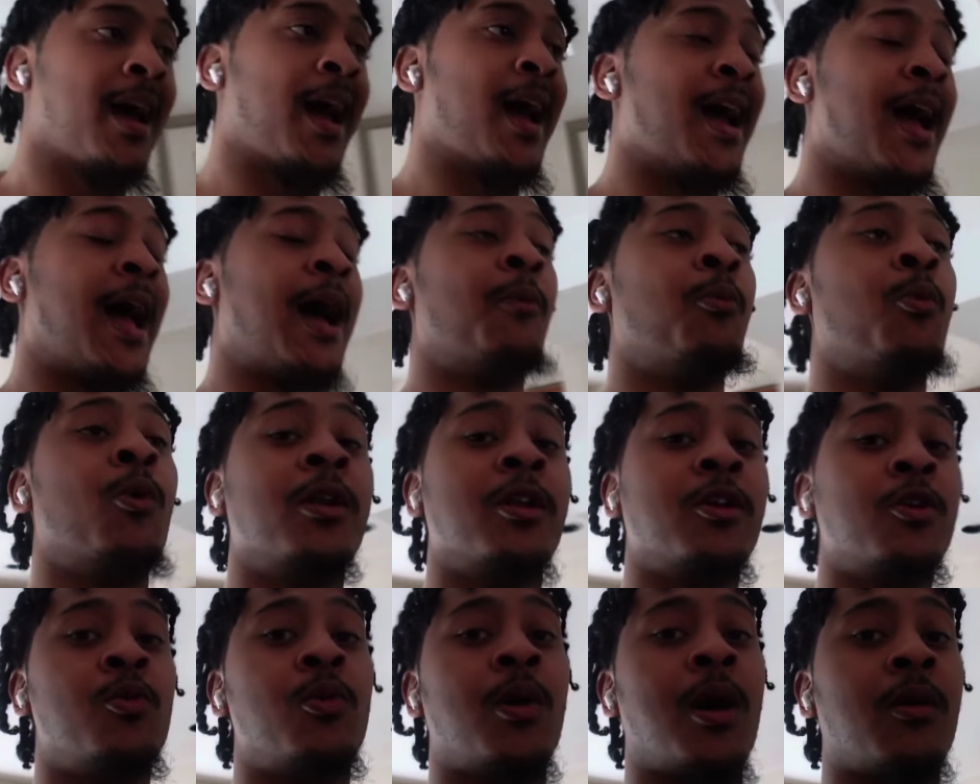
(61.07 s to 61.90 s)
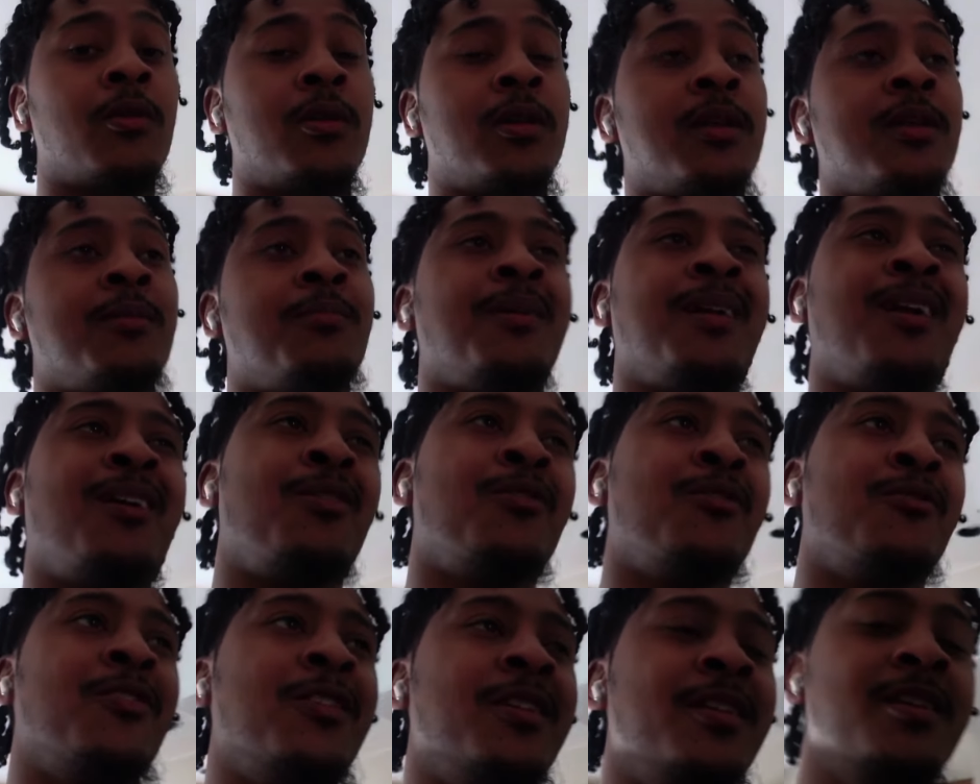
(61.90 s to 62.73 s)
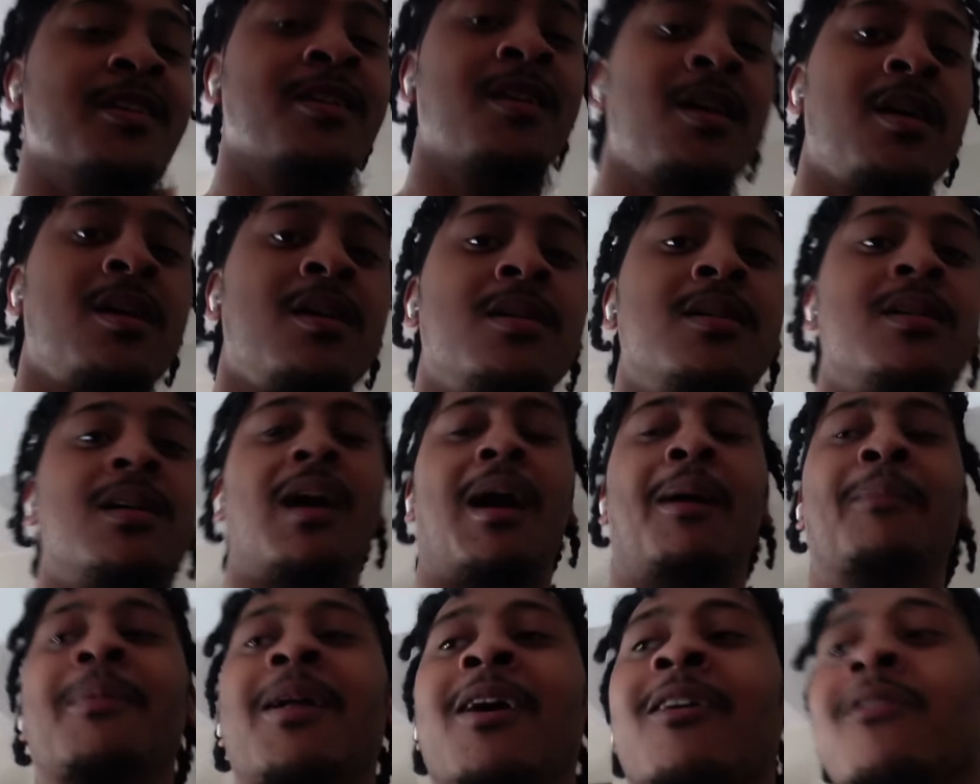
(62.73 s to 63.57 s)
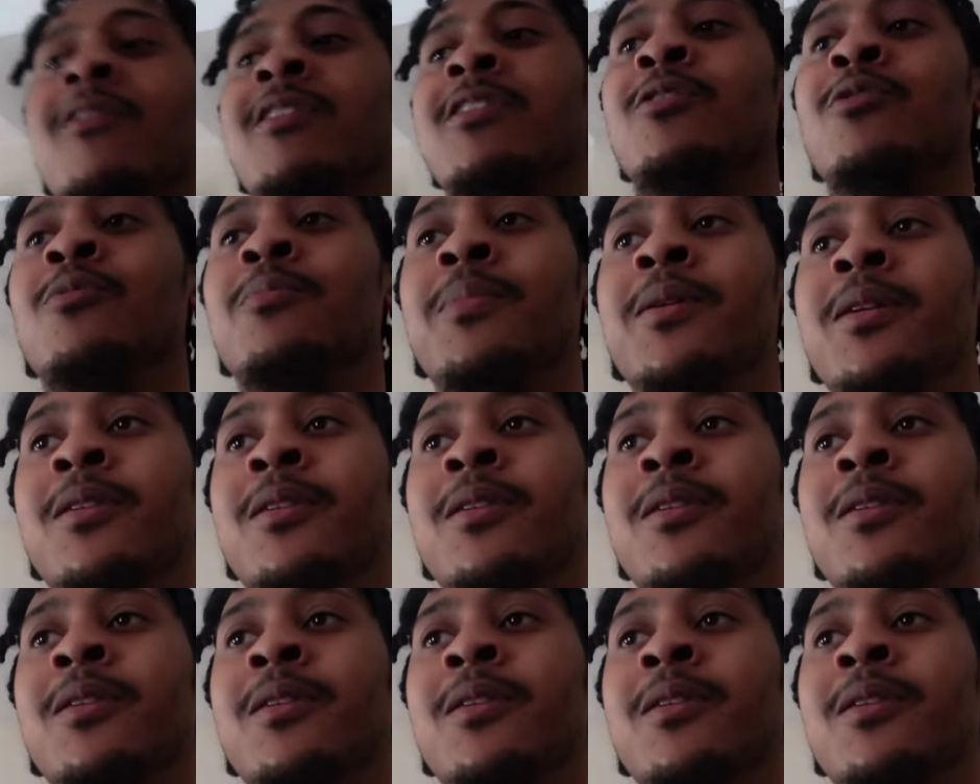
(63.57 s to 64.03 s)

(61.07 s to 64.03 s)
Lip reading: I want to go out there, but I'm not really going to be